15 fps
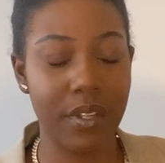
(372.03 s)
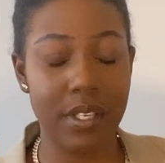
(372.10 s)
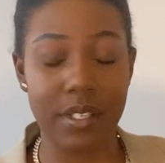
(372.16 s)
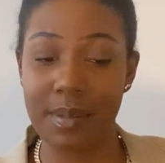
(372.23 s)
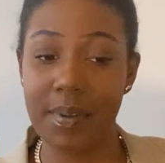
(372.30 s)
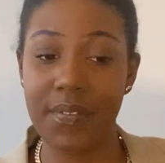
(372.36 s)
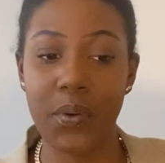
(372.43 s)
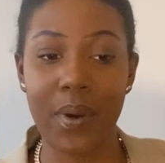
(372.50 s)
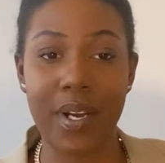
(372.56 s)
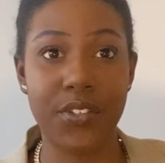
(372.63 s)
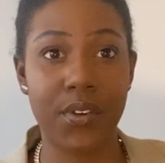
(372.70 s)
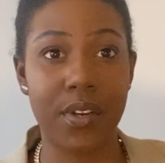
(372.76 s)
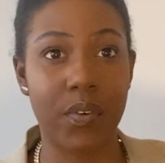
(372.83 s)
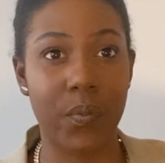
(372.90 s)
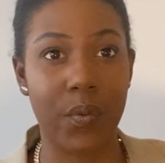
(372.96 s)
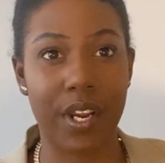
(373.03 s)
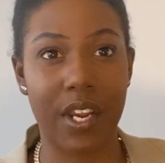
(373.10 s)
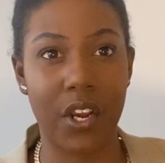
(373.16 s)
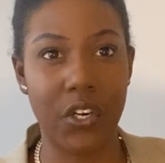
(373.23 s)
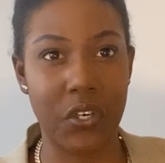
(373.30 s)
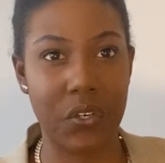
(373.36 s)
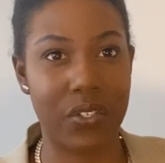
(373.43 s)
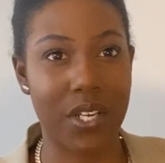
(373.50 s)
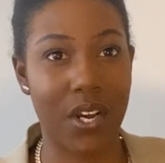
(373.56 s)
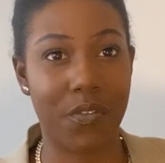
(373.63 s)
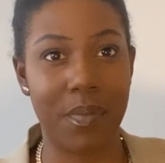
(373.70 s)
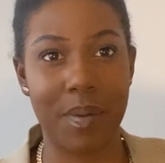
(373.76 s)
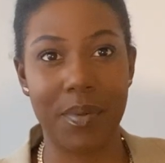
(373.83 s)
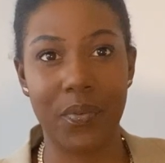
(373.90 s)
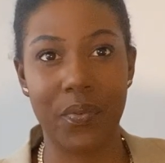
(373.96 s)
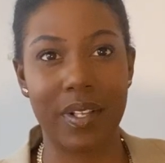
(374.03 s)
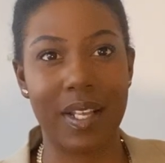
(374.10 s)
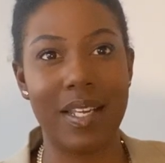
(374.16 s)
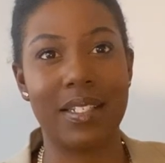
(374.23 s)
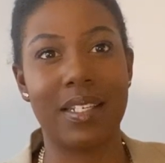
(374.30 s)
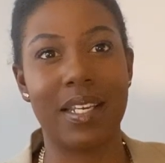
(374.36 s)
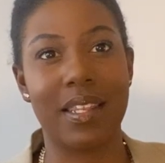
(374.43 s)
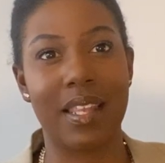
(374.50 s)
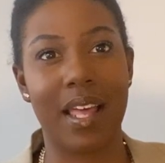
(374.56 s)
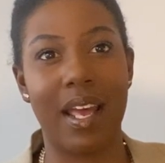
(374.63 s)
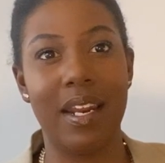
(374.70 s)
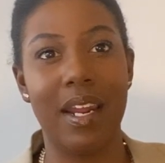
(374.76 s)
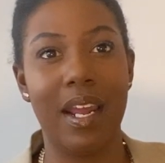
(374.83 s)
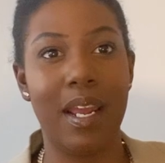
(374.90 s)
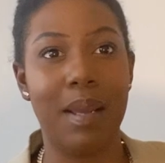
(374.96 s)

some of you guys are even working on yourself, maybe realizing that